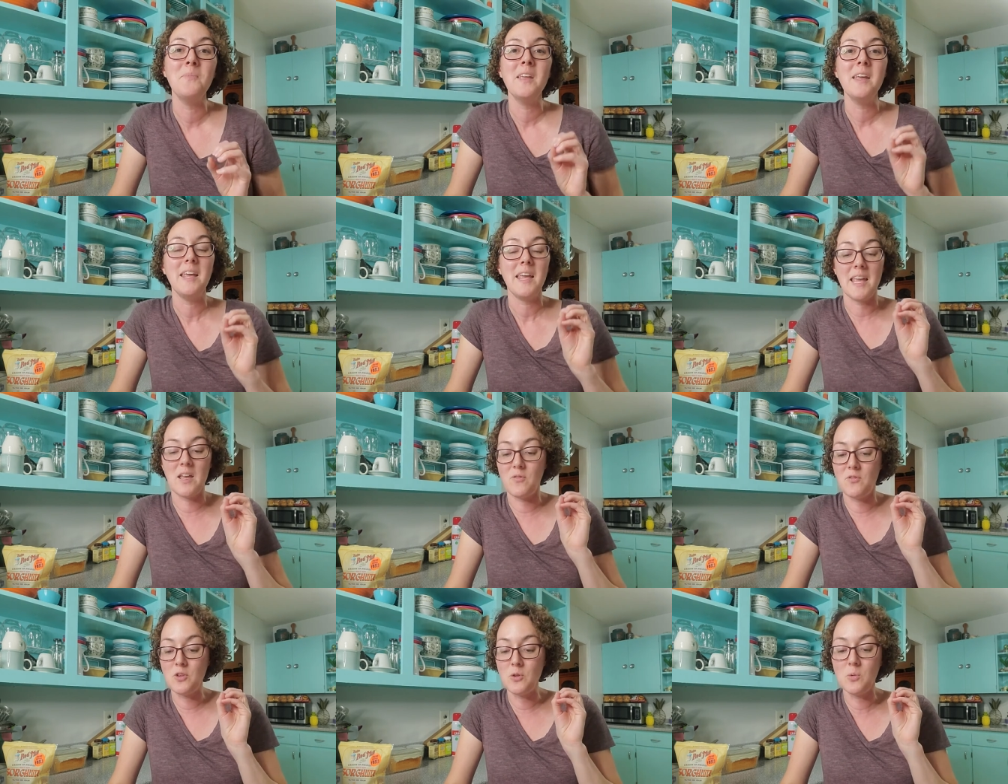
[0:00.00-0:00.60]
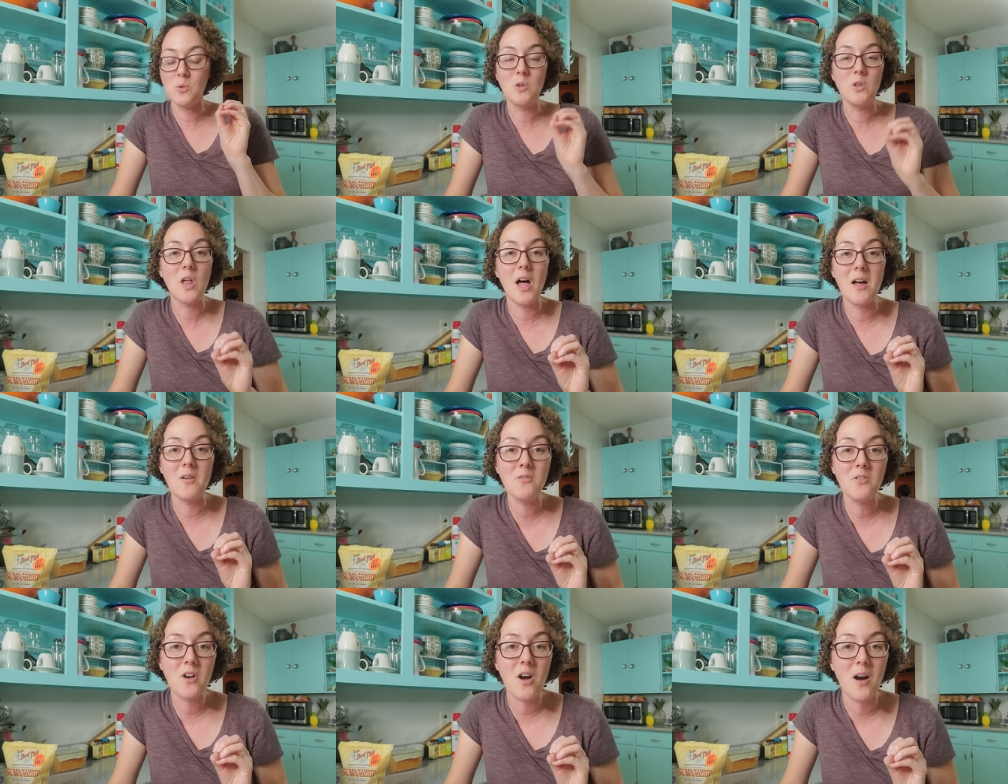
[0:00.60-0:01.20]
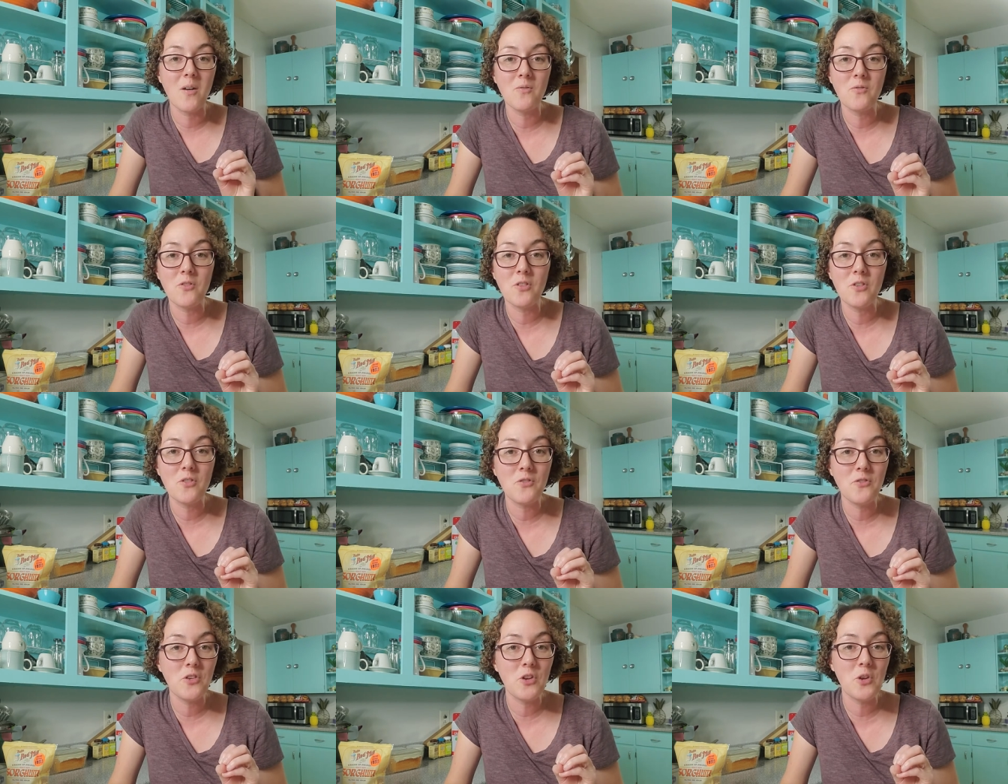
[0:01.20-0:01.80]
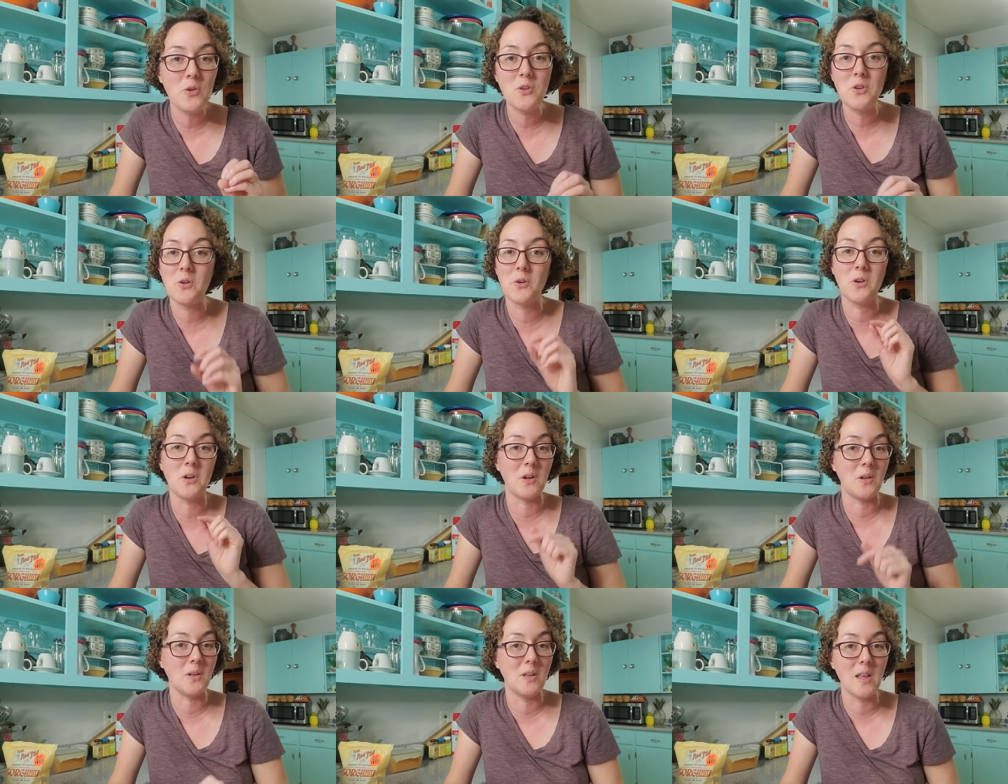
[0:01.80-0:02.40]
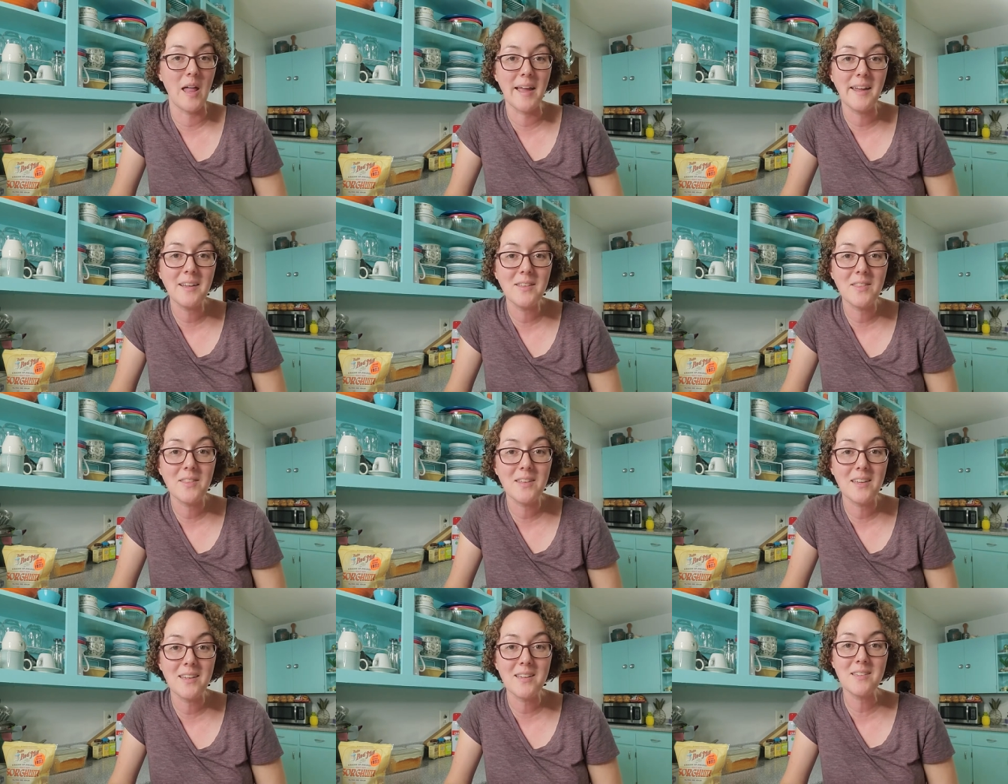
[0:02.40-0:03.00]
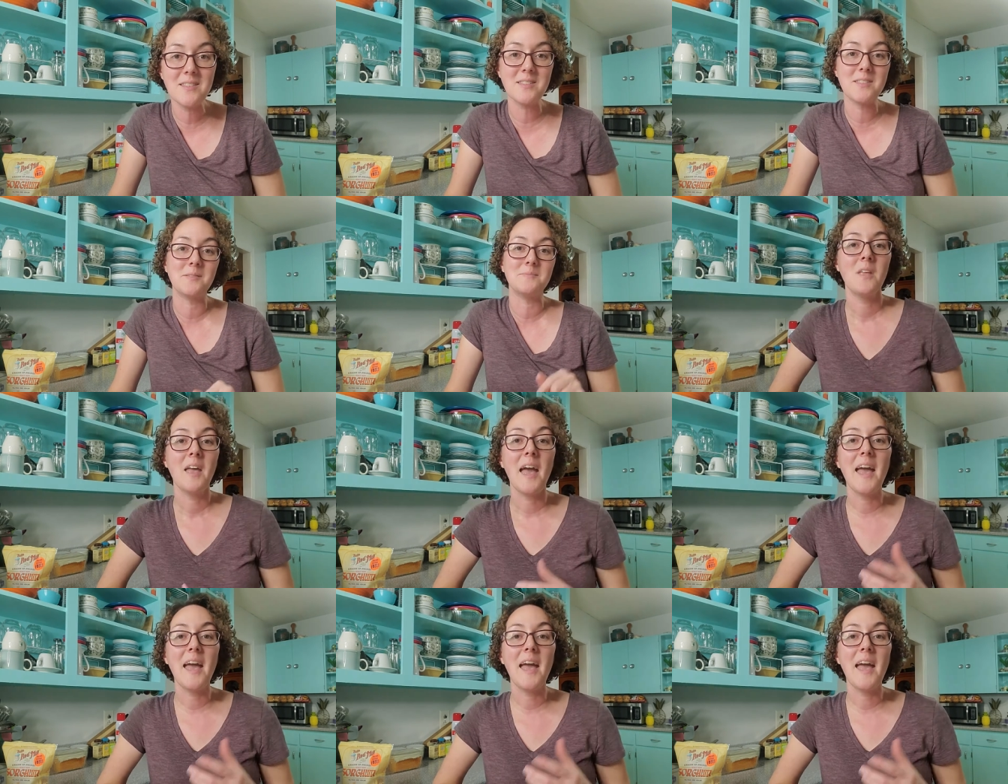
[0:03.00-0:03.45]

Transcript: If you love comfort food, you're gonna like this.